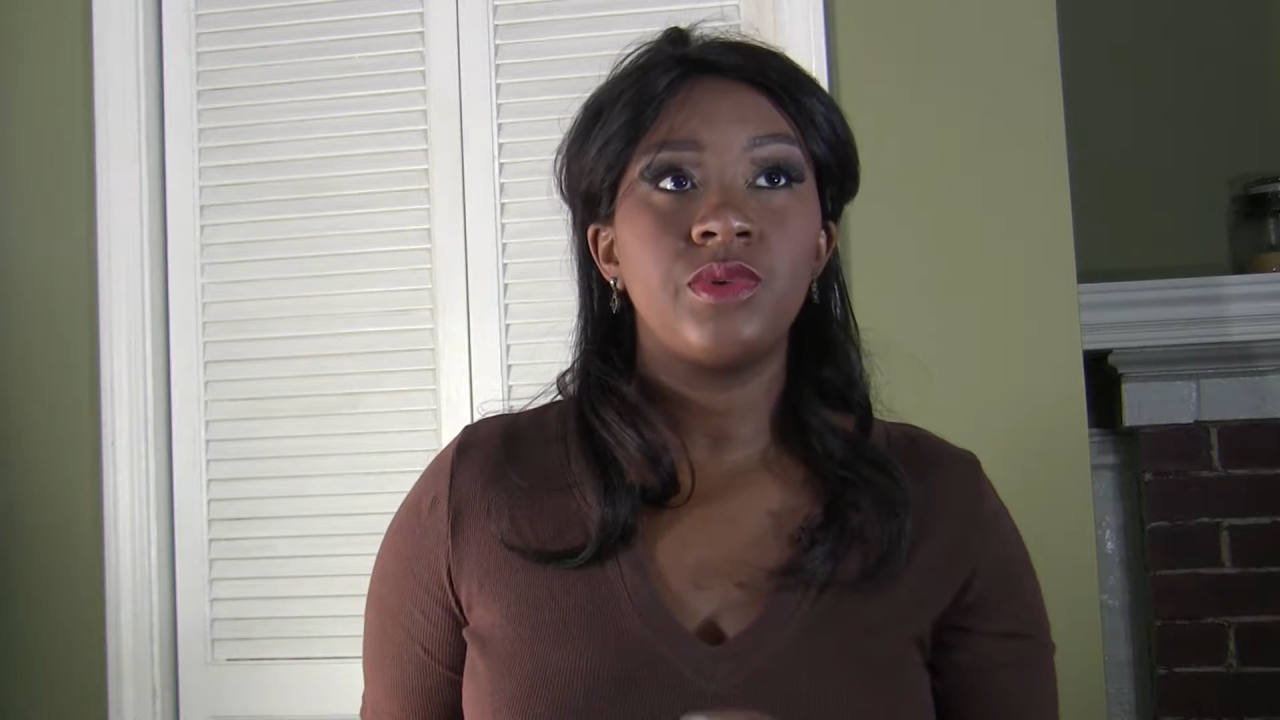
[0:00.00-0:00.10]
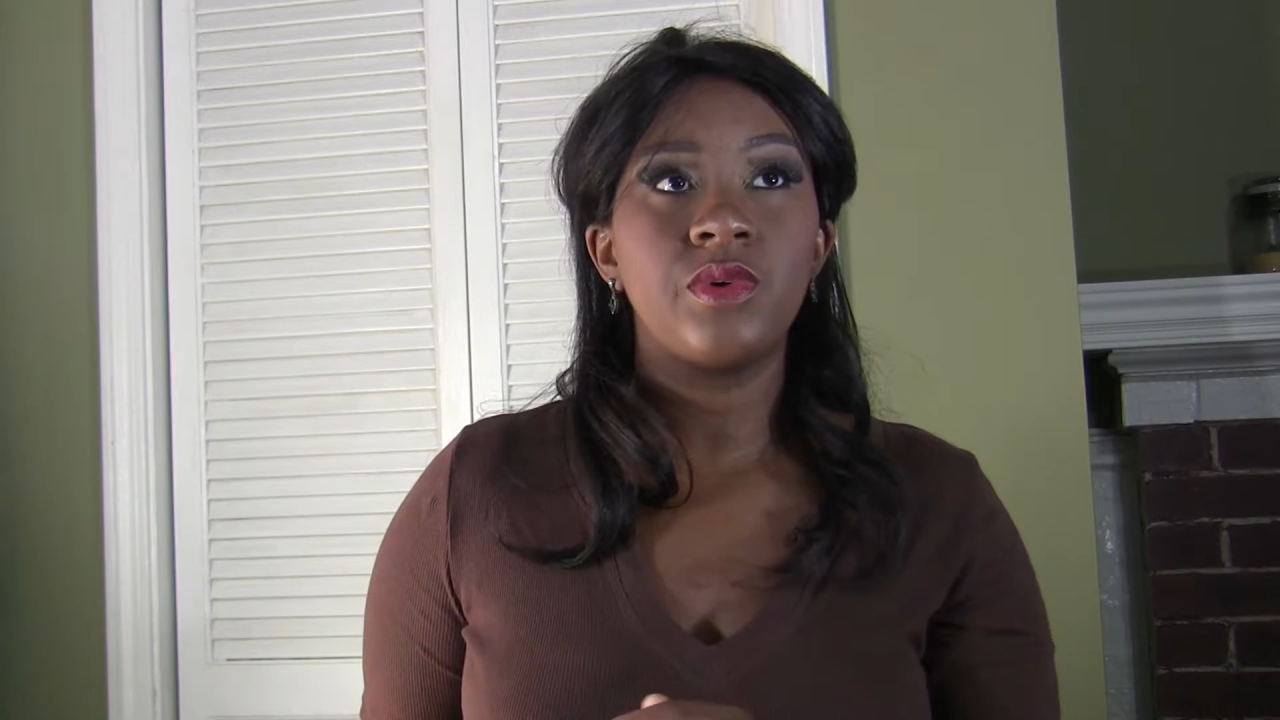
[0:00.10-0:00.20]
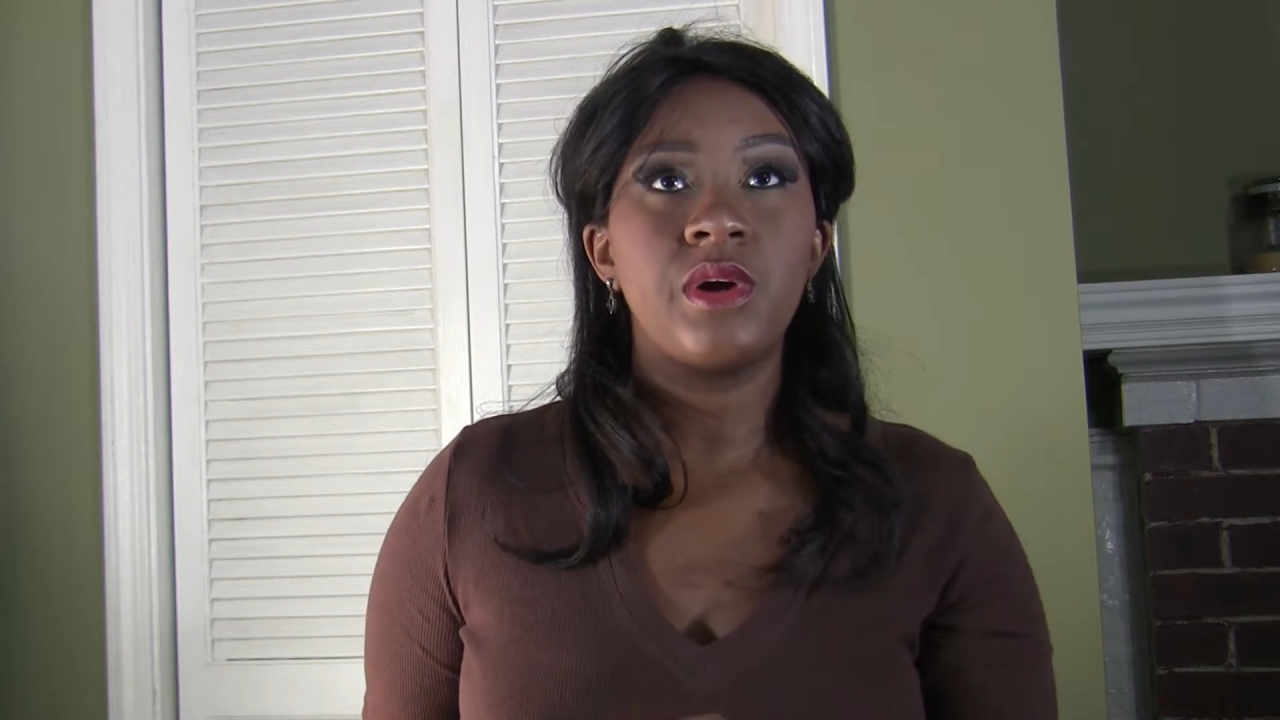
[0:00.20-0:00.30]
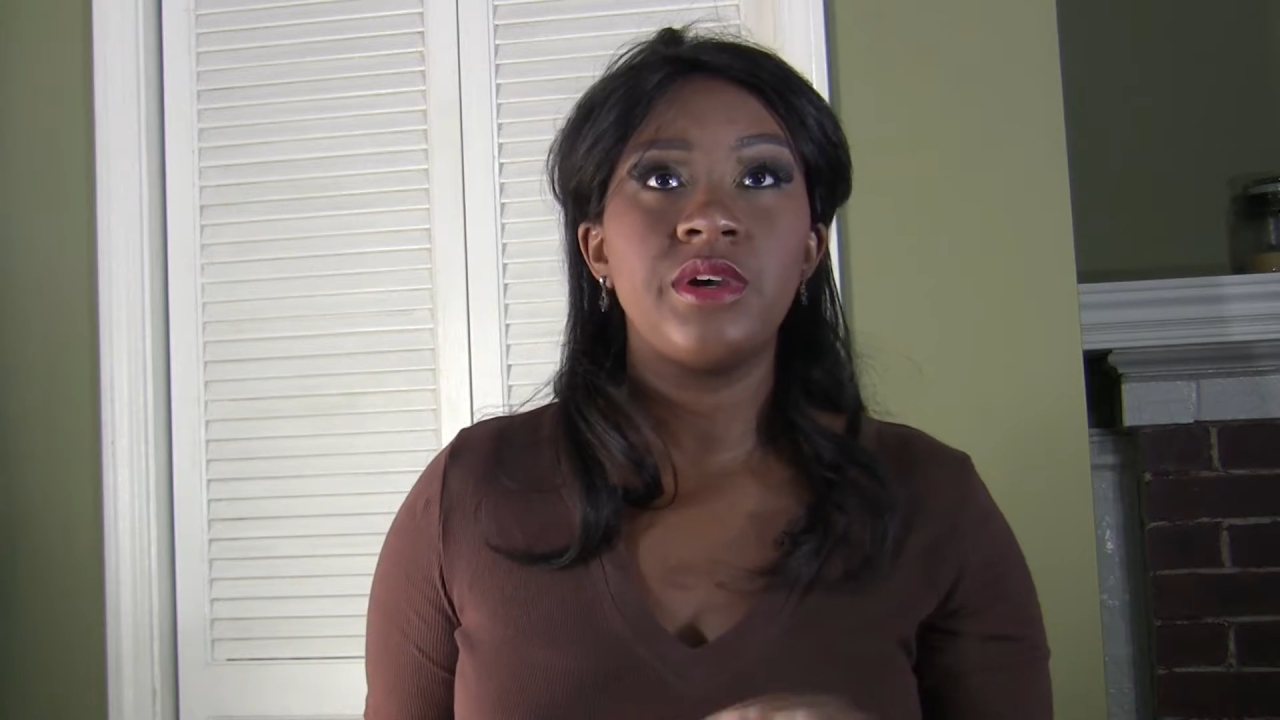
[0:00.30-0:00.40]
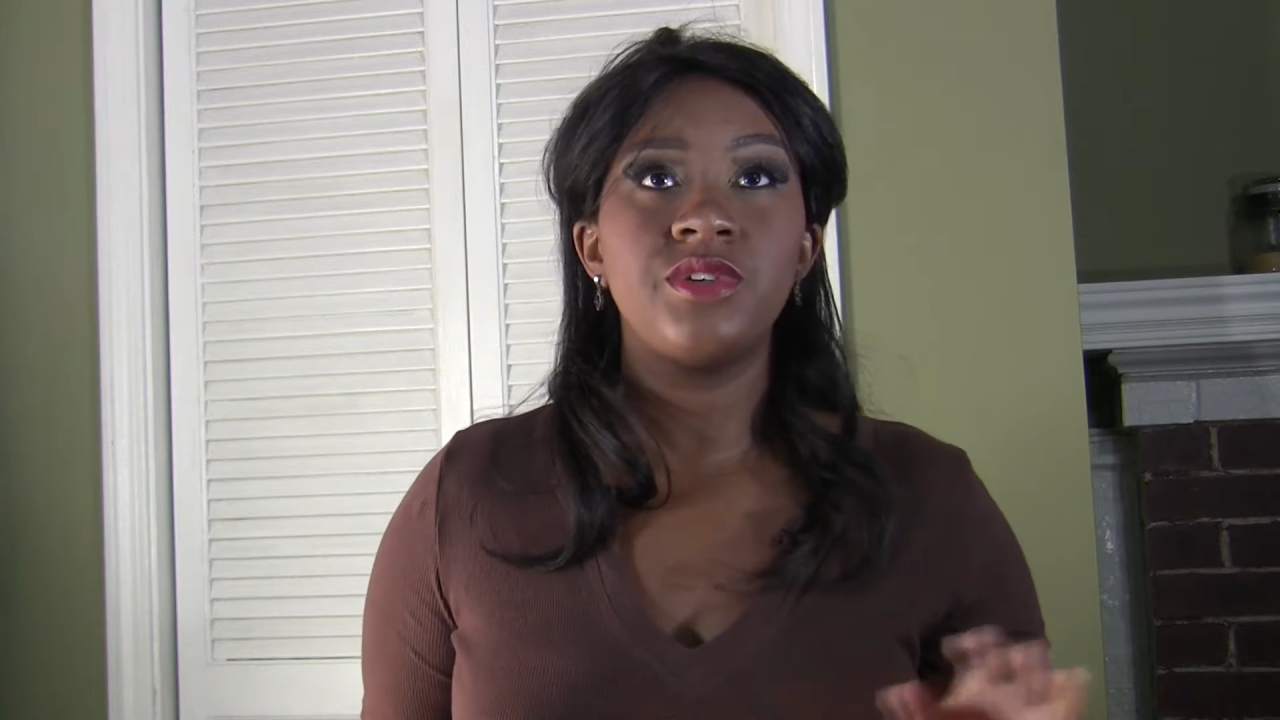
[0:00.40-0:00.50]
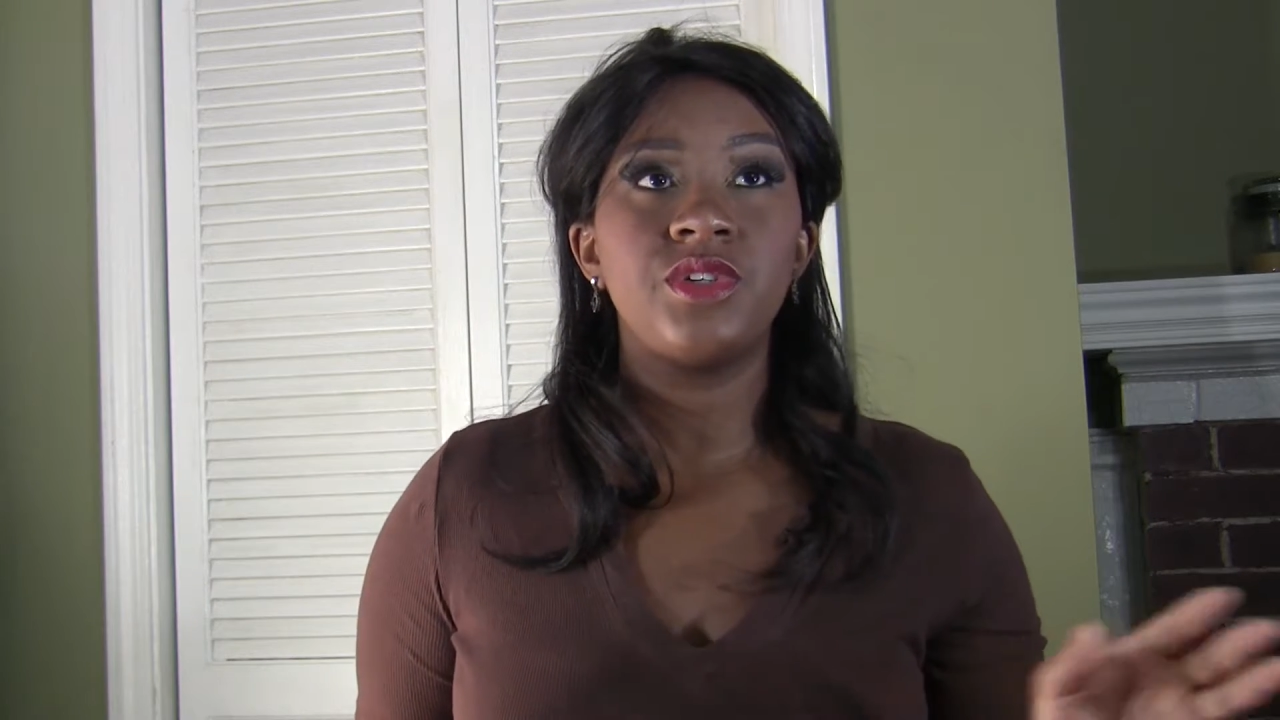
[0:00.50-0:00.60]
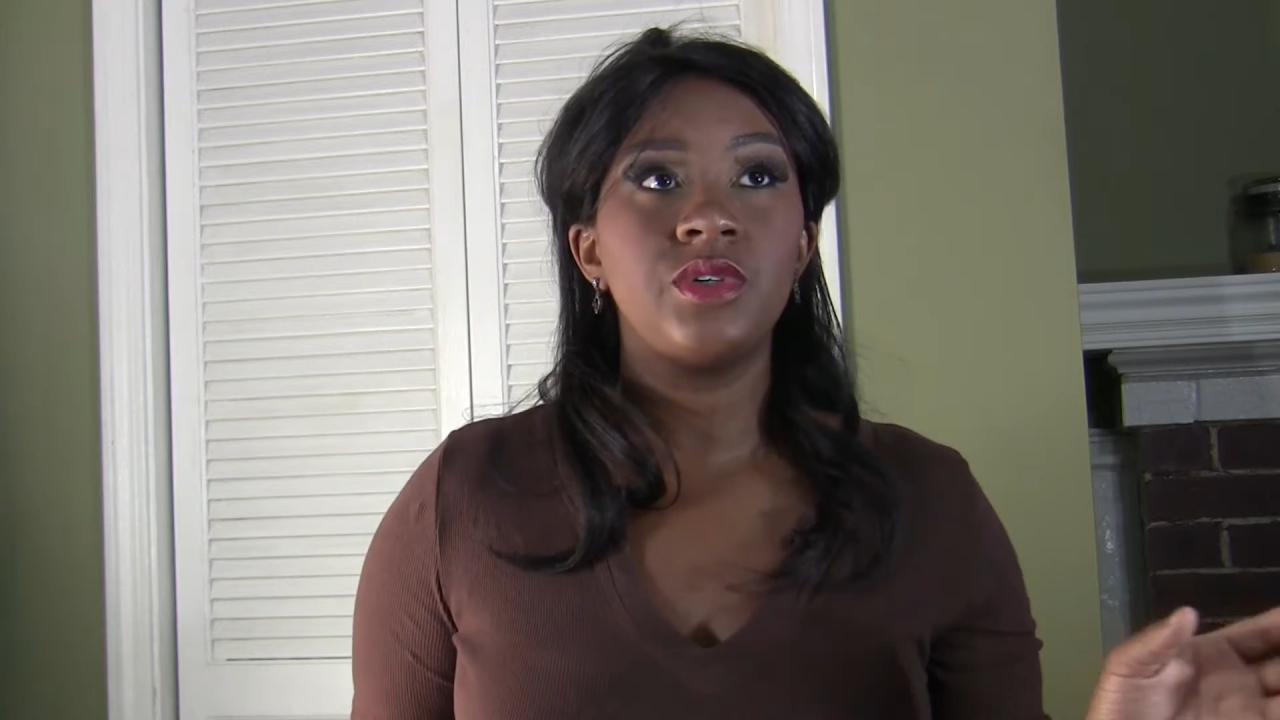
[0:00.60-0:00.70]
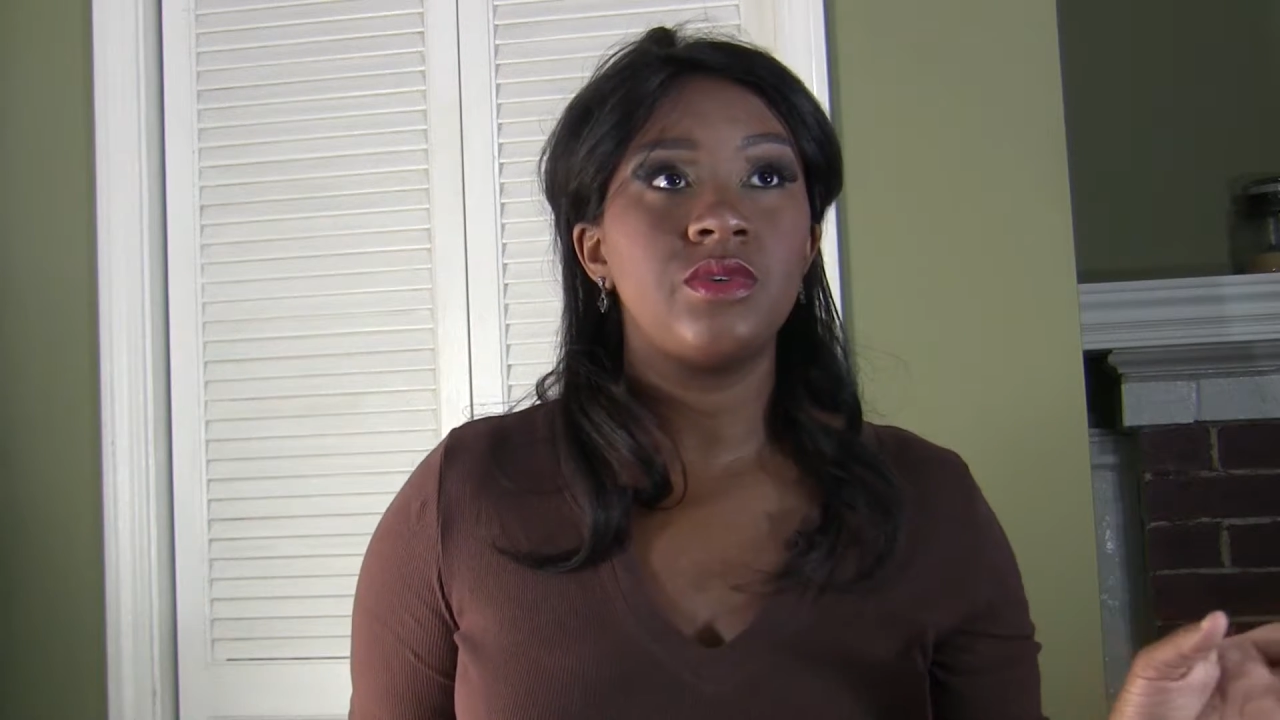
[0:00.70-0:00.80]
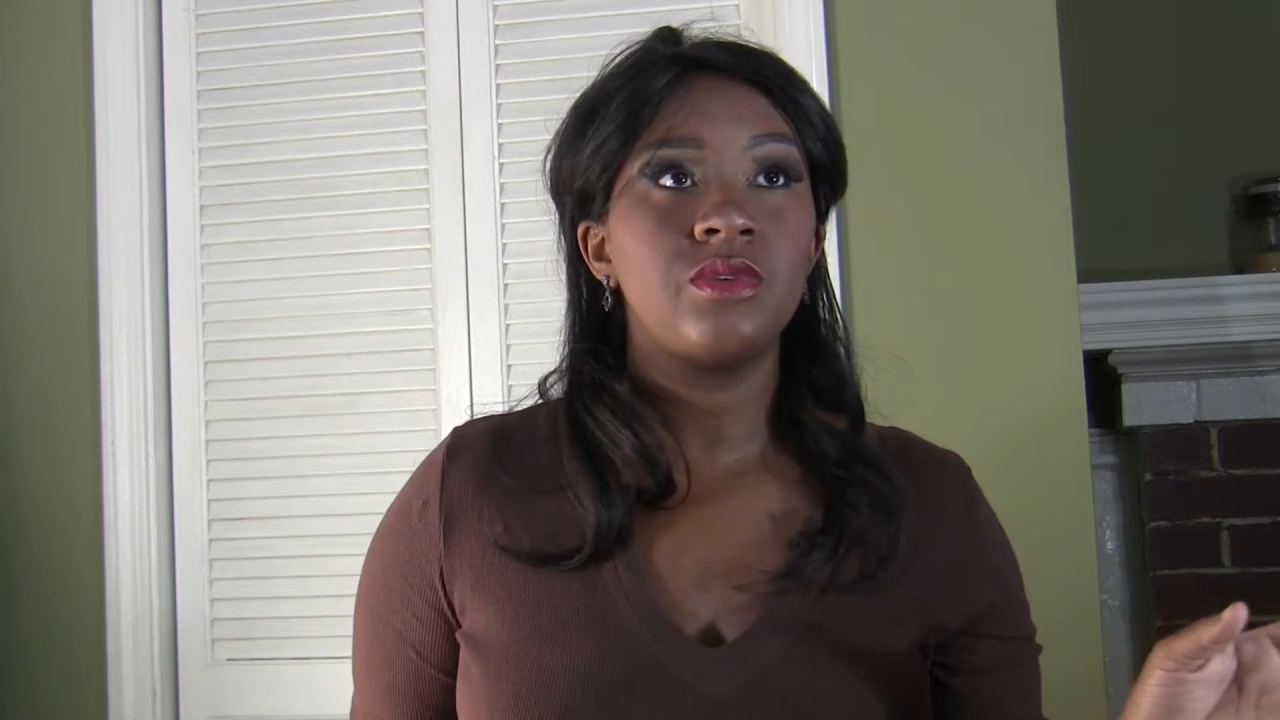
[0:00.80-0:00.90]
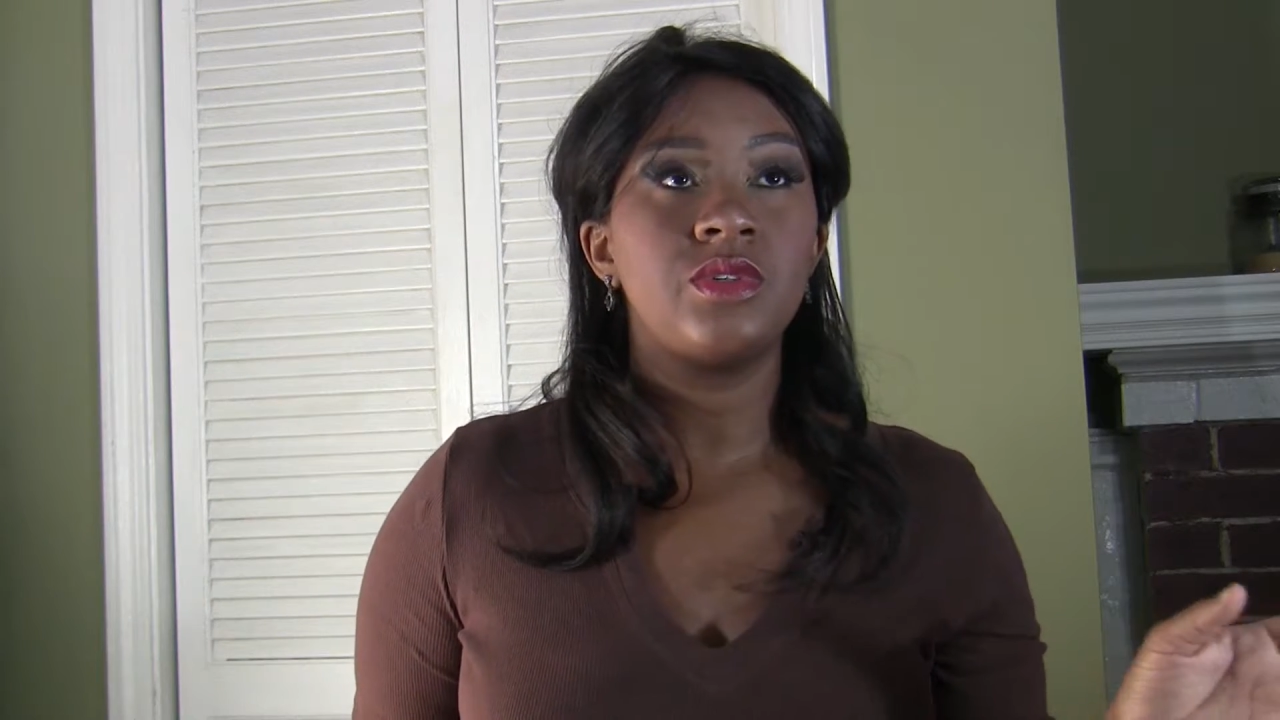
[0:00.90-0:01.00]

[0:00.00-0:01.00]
requires you